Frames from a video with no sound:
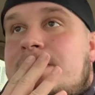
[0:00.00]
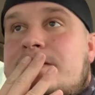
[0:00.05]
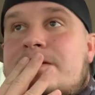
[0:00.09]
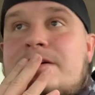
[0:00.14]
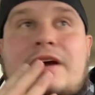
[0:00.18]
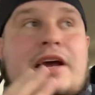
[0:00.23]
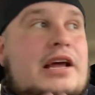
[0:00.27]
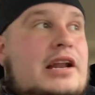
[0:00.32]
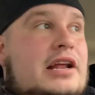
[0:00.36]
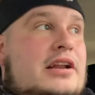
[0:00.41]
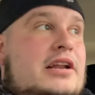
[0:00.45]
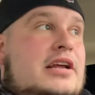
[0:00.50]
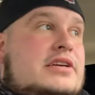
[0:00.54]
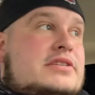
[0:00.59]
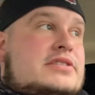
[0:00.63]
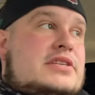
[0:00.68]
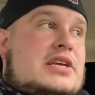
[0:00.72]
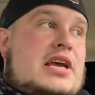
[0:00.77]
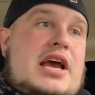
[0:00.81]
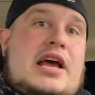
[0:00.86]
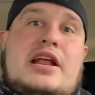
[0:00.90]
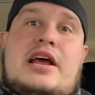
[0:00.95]

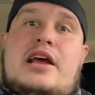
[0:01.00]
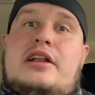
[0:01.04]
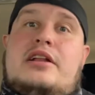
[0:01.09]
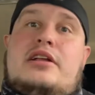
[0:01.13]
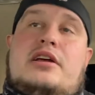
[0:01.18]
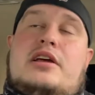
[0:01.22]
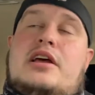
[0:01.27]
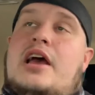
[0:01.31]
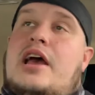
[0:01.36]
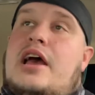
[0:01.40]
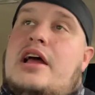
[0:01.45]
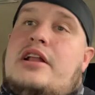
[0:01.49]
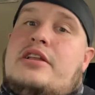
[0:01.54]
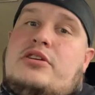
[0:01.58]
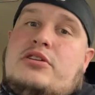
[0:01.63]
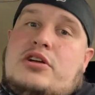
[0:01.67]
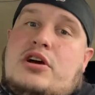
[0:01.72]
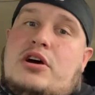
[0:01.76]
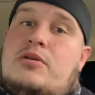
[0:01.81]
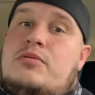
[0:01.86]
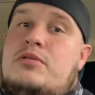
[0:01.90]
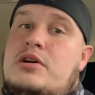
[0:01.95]
And you
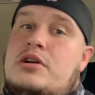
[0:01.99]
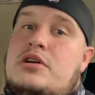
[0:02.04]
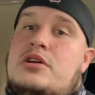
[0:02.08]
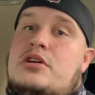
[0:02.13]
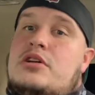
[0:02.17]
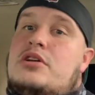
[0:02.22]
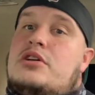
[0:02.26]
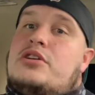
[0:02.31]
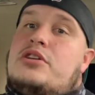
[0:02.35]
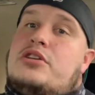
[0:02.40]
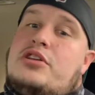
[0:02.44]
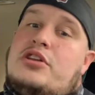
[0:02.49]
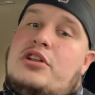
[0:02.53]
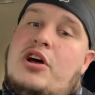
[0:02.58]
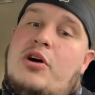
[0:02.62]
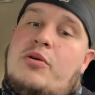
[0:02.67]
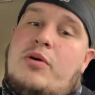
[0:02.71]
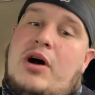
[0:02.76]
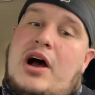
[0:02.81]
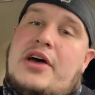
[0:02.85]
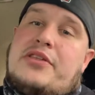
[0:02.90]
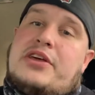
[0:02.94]

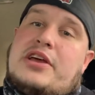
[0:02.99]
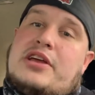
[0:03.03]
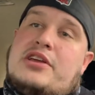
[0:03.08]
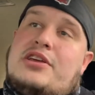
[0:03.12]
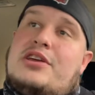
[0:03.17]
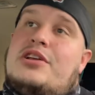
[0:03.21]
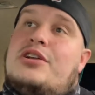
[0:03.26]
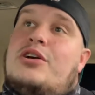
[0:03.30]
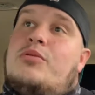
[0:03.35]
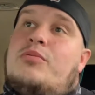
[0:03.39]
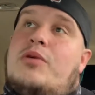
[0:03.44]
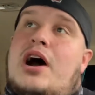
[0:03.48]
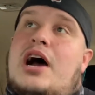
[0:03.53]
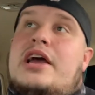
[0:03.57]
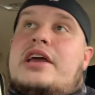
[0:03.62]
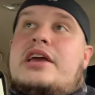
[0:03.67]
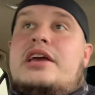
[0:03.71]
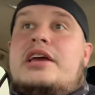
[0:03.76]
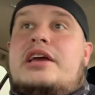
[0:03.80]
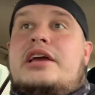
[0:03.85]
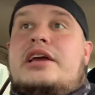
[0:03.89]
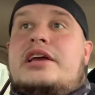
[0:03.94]
know why
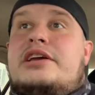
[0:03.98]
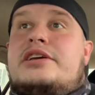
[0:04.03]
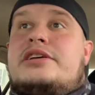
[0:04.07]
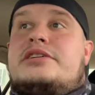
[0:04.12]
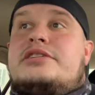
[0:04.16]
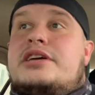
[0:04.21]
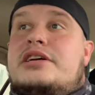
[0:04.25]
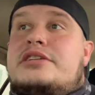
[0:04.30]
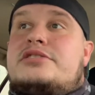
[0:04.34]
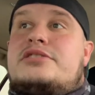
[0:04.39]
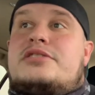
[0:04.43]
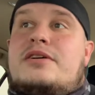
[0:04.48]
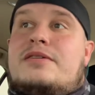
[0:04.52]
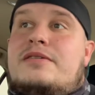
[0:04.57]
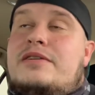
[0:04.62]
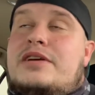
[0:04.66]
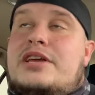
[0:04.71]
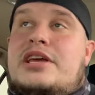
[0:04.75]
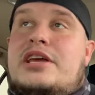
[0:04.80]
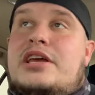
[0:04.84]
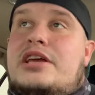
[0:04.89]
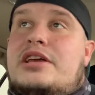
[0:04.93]
he did so?
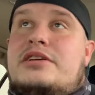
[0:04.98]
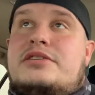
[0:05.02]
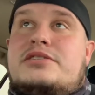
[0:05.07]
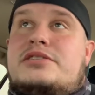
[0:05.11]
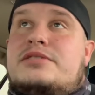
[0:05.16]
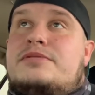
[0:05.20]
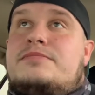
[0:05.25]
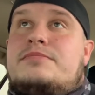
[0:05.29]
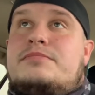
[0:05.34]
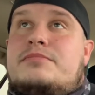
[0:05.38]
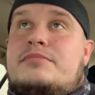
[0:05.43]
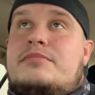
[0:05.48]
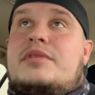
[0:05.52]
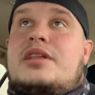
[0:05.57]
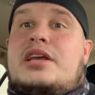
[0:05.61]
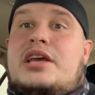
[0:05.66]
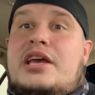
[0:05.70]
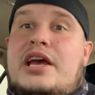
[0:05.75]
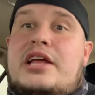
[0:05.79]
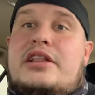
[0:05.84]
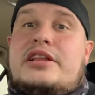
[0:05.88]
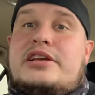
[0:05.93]
He's
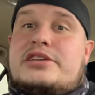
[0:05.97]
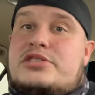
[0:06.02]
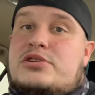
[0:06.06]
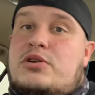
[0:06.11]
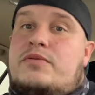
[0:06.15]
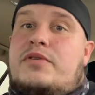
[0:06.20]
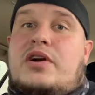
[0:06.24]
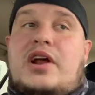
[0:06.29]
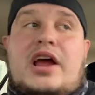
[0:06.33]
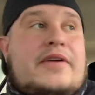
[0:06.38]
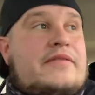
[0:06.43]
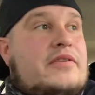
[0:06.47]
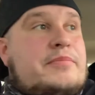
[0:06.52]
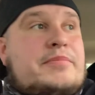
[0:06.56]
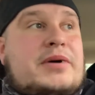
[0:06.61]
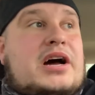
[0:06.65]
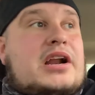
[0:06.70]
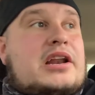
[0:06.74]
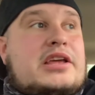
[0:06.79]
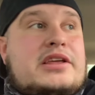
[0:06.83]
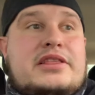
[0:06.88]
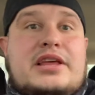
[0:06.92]
getting this over
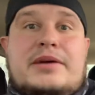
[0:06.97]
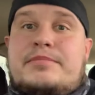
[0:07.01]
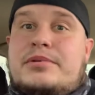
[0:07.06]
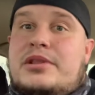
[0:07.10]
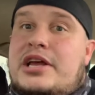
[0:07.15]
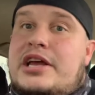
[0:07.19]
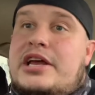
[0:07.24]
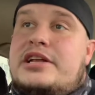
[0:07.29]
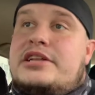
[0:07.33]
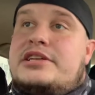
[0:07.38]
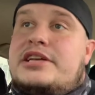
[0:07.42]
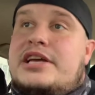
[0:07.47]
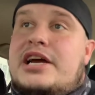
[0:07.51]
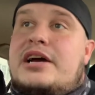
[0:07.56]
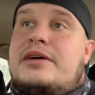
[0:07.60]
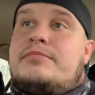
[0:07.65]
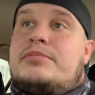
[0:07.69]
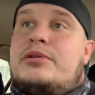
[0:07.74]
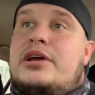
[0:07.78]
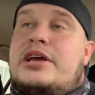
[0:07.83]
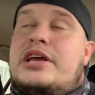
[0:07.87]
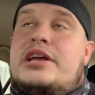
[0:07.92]
everybody that
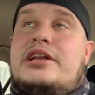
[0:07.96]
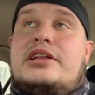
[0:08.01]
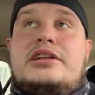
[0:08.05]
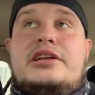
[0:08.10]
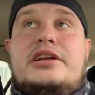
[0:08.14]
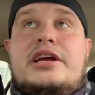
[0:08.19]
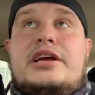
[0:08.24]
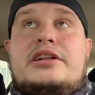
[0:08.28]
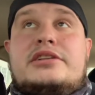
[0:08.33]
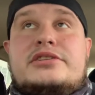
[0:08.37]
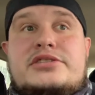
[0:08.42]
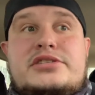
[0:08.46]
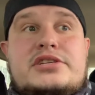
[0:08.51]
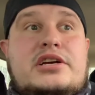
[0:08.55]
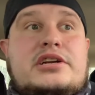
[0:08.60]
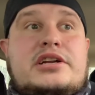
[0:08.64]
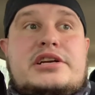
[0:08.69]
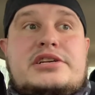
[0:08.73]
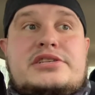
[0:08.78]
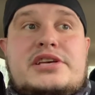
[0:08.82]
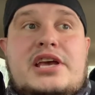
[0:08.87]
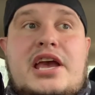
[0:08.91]
played in
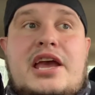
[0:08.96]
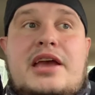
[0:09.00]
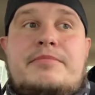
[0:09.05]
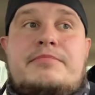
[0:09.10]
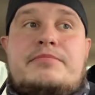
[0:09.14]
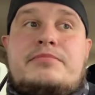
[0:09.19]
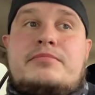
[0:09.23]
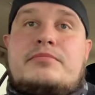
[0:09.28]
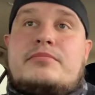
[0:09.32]
Sunday's game.